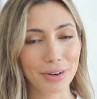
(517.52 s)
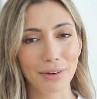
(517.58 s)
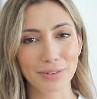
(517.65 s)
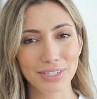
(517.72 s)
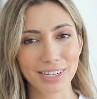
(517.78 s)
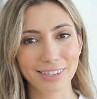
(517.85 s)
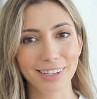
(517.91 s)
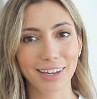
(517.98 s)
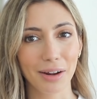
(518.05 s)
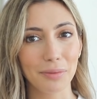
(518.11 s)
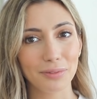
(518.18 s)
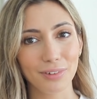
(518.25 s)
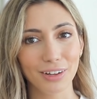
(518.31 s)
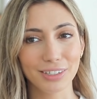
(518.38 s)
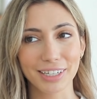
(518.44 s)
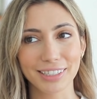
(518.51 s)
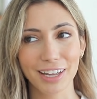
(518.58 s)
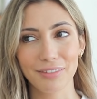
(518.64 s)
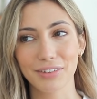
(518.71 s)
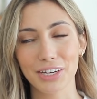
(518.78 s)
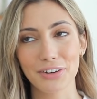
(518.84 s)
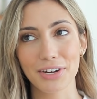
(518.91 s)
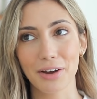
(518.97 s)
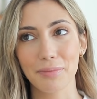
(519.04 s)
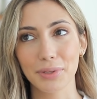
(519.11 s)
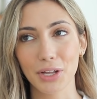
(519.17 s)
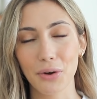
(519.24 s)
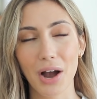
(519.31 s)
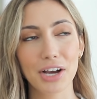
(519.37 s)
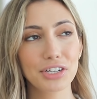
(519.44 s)
you haven't seen that, I'll link that video down
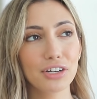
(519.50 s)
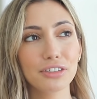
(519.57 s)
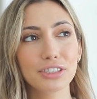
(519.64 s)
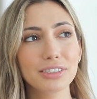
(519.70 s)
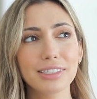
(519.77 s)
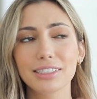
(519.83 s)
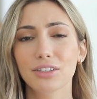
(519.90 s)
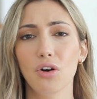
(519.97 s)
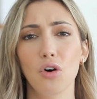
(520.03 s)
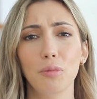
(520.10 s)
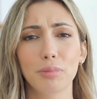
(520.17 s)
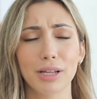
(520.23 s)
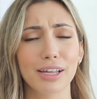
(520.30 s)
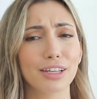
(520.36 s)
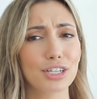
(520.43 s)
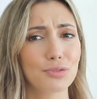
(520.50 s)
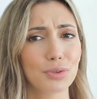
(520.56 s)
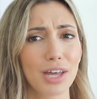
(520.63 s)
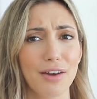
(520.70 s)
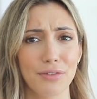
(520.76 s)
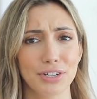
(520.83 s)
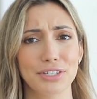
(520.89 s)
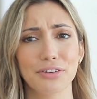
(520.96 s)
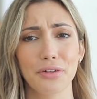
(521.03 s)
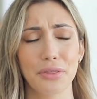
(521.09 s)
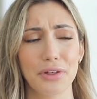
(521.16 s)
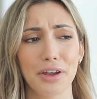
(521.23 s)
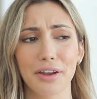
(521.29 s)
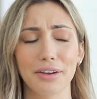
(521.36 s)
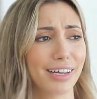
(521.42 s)
below. Actually, I'll just link the whole playlist with every single
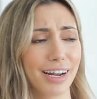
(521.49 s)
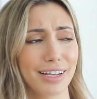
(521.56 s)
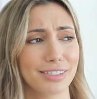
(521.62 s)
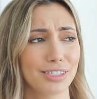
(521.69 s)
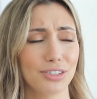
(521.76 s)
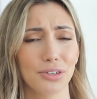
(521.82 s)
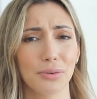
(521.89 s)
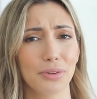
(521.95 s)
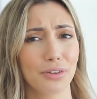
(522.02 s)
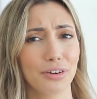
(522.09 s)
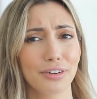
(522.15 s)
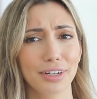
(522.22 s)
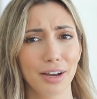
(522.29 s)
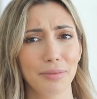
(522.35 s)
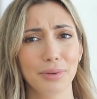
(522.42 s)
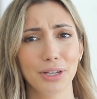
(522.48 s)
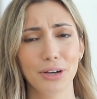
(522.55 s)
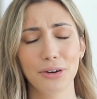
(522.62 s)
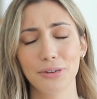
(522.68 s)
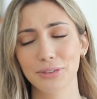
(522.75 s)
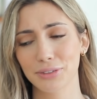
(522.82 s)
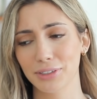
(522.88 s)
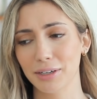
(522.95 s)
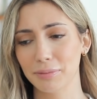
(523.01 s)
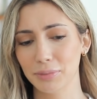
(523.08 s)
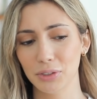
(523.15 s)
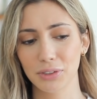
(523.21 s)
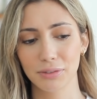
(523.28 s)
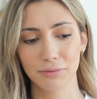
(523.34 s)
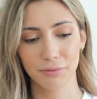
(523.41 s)
thing that has to do with her down below so that
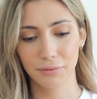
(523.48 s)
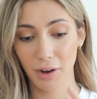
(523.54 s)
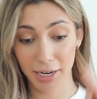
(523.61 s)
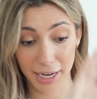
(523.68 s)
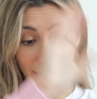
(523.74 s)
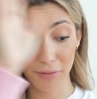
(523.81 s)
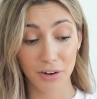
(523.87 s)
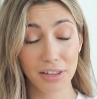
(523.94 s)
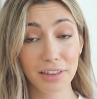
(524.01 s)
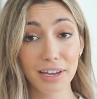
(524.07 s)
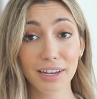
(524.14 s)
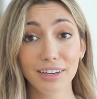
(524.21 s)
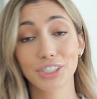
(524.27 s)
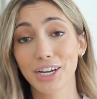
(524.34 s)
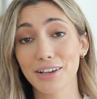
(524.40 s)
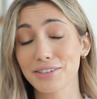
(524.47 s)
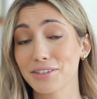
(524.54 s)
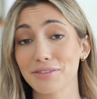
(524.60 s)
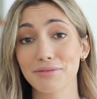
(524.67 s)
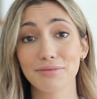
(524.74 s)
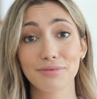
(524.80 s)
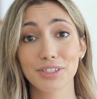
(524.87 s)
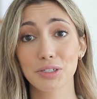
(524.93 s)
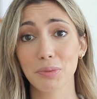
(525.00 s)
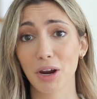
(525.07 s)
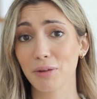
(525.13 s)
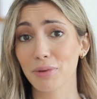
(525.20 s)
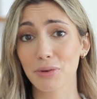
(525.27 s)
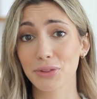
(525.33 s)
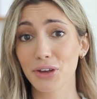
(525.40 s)
you can find everything. She hasn't
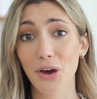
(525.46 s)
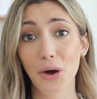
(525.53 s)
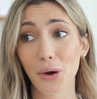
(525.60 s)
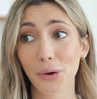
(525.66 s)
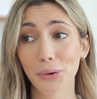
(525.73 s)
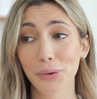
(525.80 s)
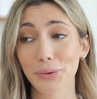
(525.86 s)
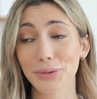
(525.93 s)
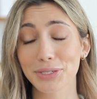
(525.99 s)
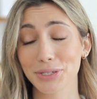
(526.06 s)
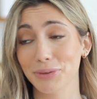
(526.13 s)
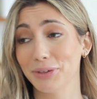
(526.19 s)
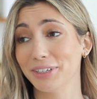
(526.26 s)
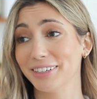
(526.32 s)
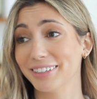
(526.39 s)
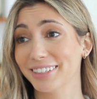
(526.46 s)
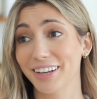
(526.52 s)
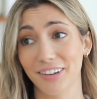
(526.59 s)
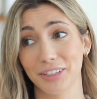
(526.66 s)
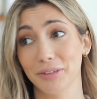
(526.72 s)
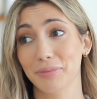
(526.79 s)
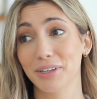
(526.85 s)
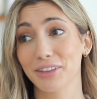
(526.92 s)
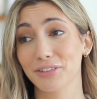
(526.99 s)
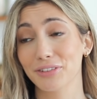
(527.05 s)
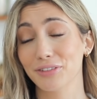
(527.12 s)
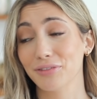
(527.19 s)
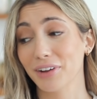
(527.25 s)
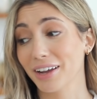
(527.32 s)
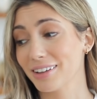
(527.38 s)
sprayed me with a hose or yelled at me through
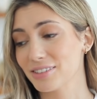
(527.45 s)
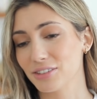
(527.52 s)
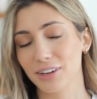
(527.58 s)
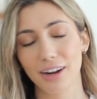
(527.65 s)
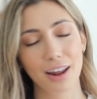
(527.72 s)
the fence or